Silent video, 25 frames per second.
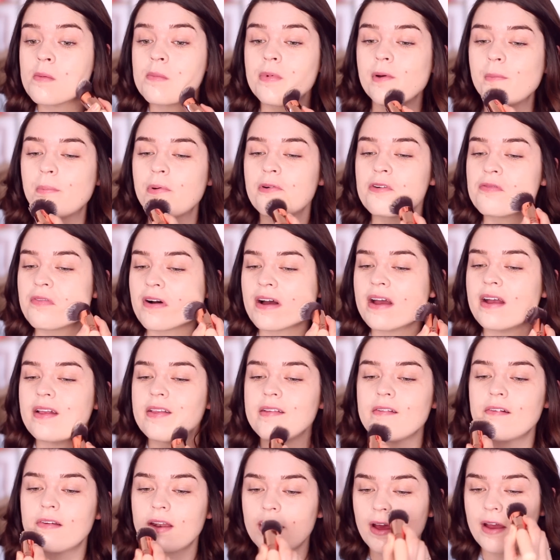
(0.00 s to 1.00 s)
but
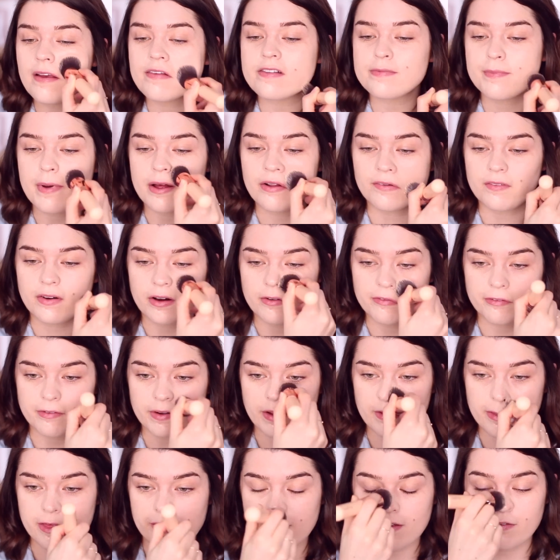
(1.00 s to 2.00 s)
provides a nice amount of
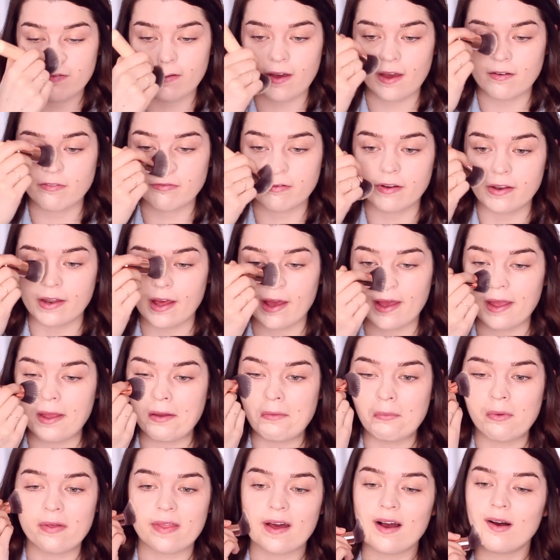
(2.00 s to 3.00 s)
coverage for every
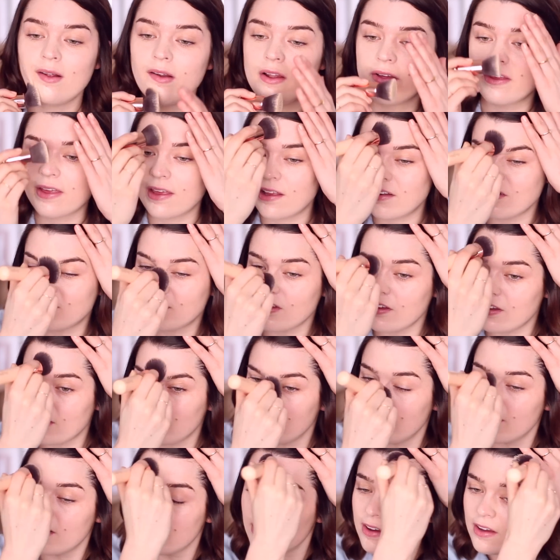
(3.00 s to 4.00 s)
day without looking
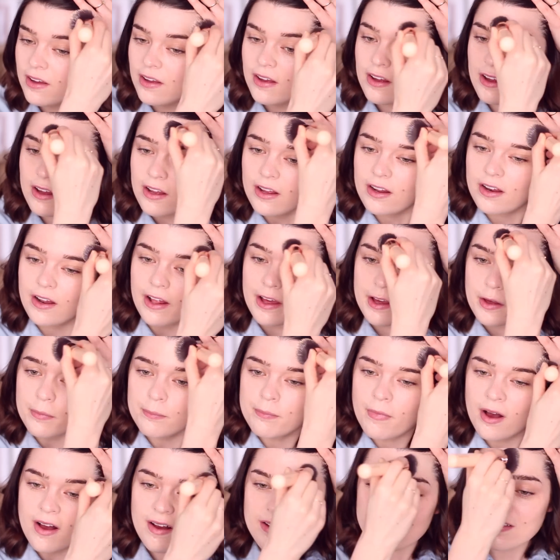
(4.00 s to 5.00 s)
too
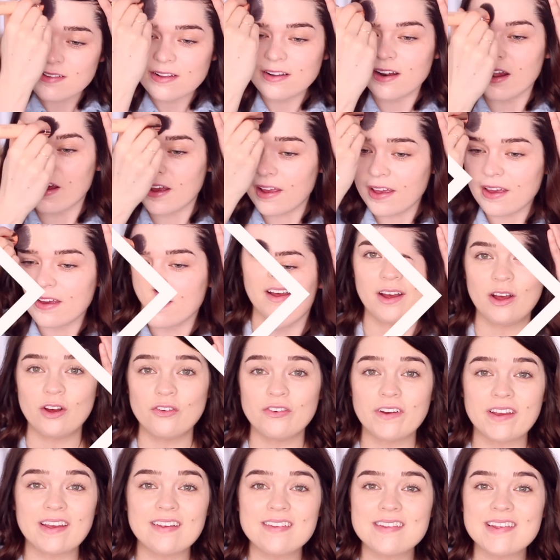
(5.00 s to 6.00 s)
like mask-like.
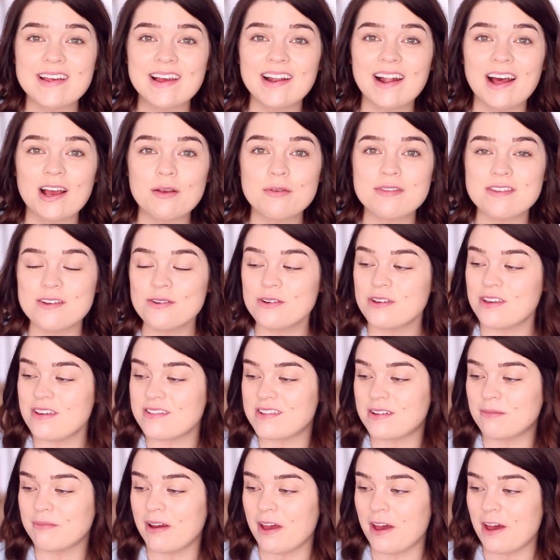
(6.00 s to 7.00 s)
For concealer, I'm still using